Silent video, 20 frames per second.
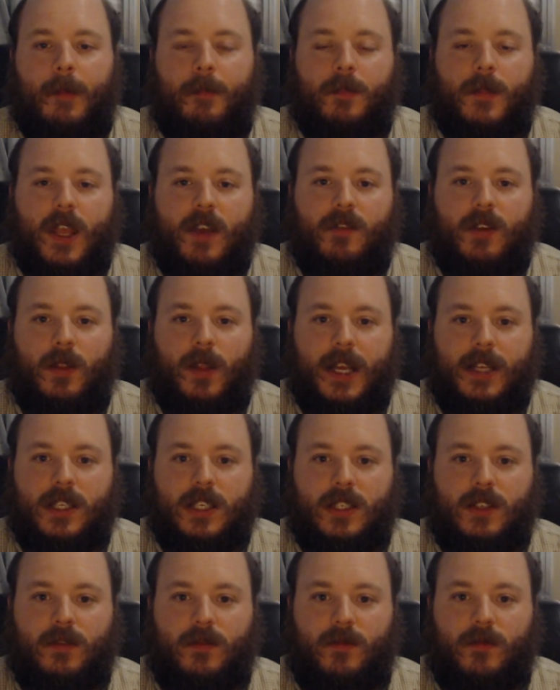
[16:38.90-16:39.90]
If you like
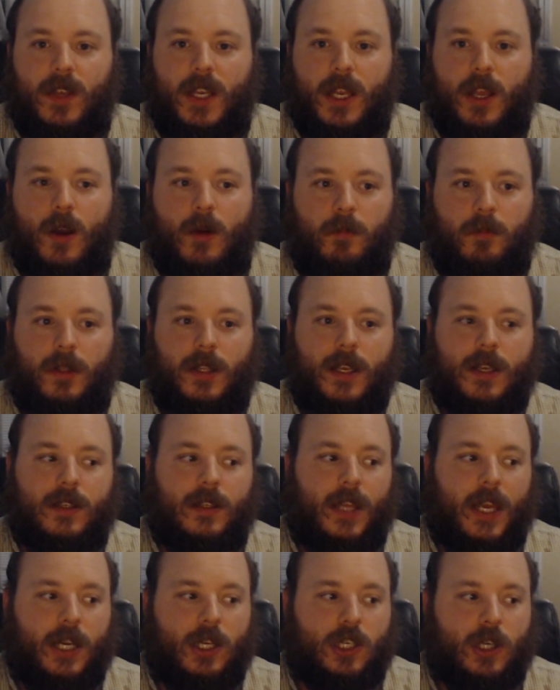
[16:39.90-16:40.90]
this video, please
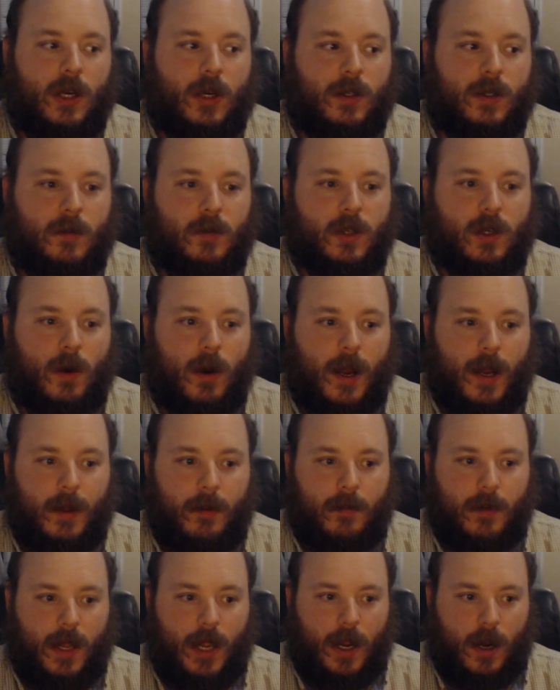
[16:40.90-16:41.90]
like, share, and
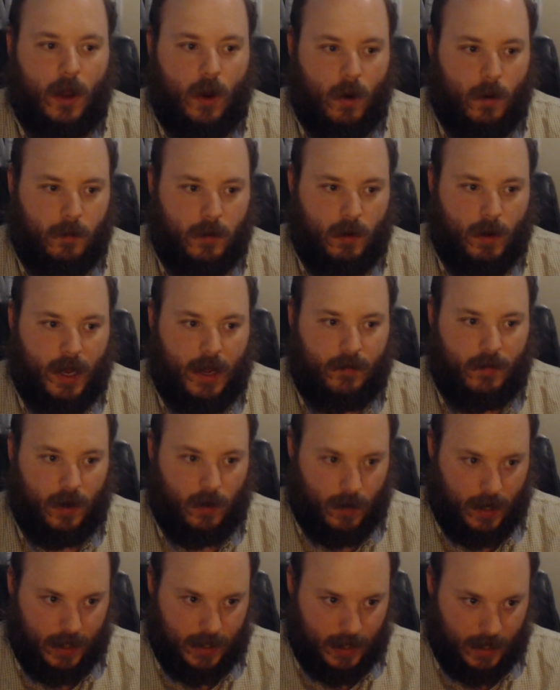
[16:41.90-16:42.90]
subscribe, and I hope you have a
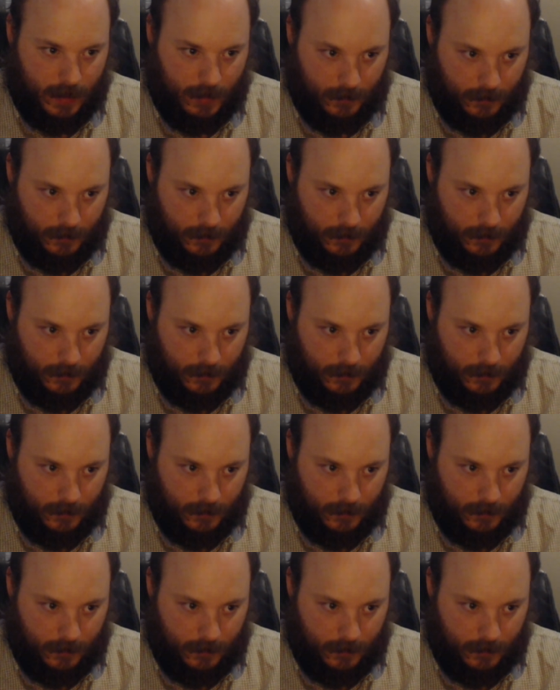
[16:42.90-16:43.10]
great day.